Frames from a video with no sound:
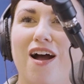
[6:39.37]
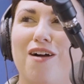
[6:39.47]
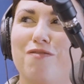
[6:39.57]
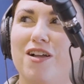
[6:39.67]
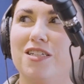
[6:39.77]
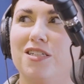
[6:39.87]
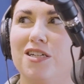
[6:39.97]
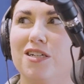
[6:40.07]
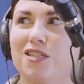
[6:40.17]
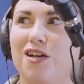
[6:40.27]
our
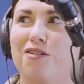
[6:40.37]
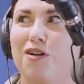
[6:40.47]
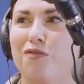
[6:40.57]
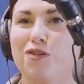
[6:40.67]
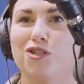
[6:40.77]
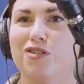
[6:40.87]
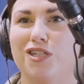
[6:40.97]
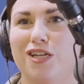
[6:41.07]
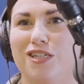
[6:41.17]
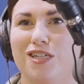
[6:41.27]
volunteers are our future
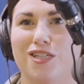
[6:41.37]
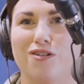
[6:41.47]
attendees,